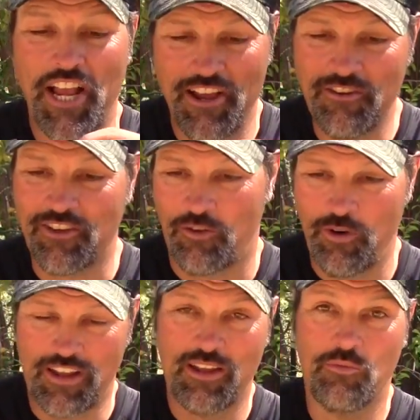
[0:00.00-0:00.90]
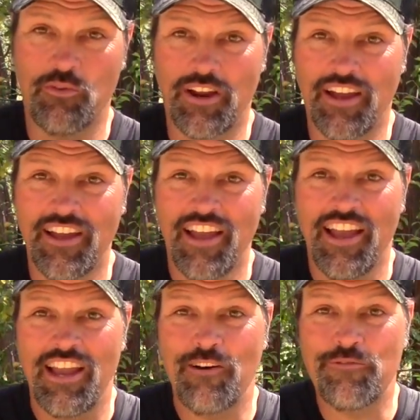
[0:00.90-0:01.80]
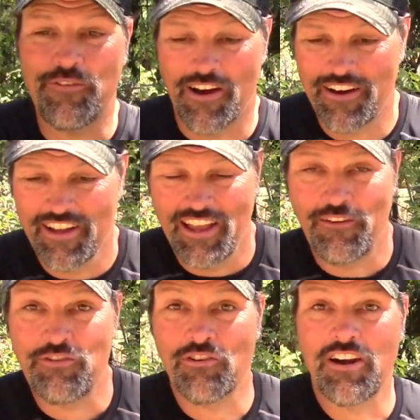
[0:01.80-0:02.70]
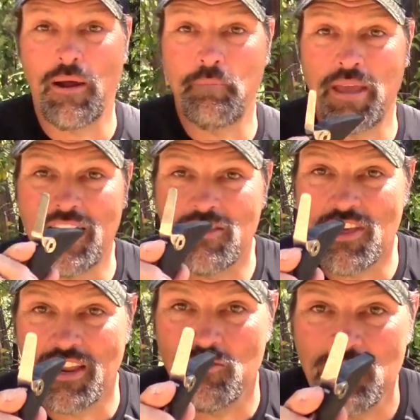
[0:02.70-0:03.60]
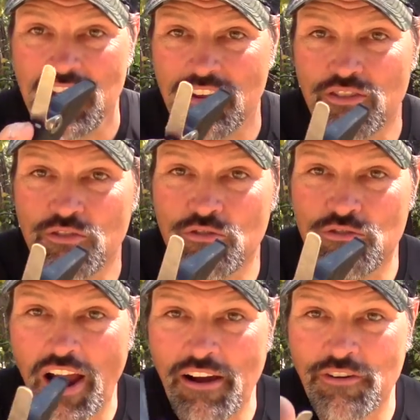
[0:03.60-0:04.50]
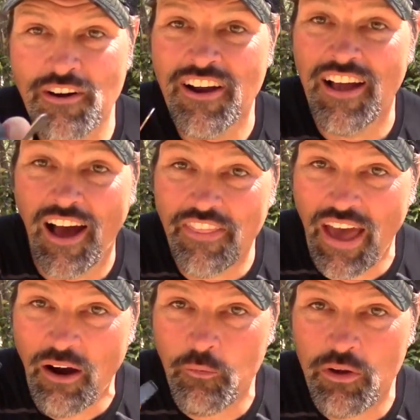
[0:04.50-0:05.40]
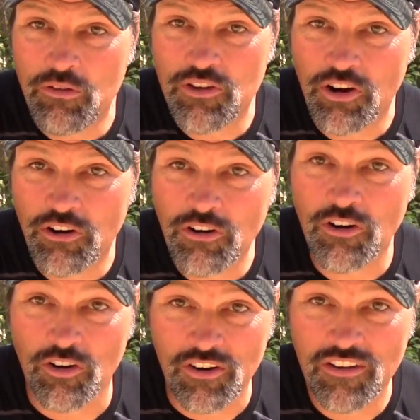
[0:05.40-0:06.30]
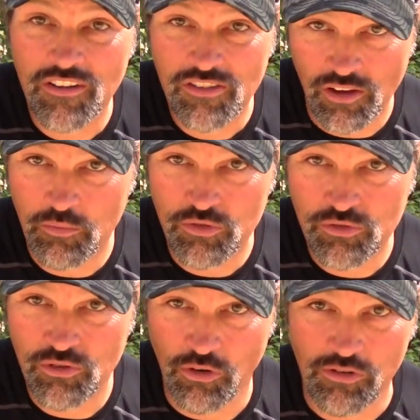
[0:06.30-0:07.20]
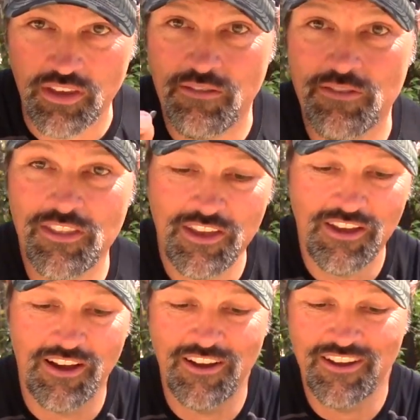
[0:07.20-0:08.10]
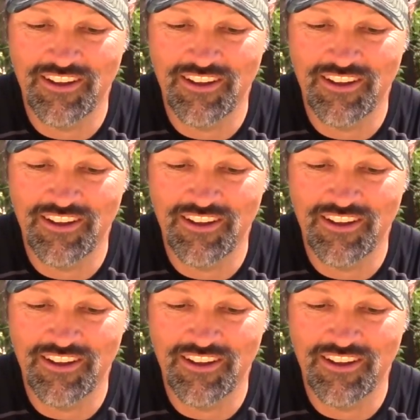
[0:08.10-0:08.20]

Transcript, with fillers: thing. Here's a quick tip for you. If, uh, if you're in a pinch and you need a screwdriver, that will turn some screws, even the, uh,